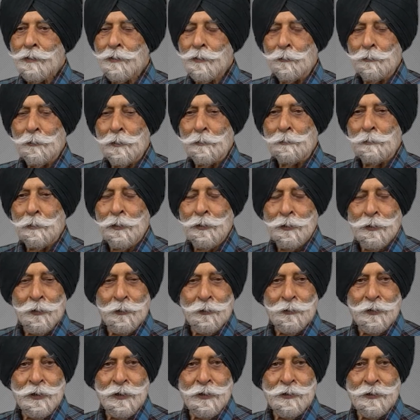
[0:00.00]
So we both
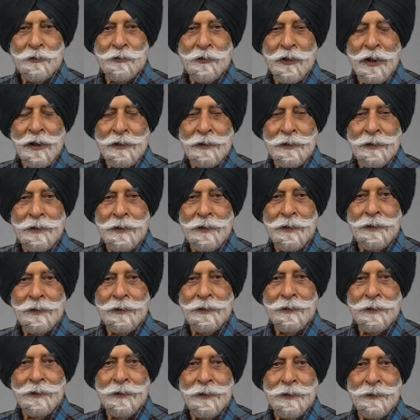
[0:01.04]
looked at each other,
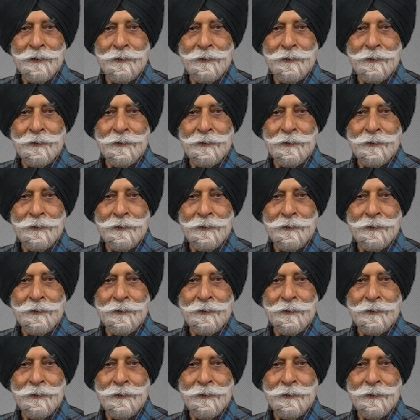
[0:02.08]
and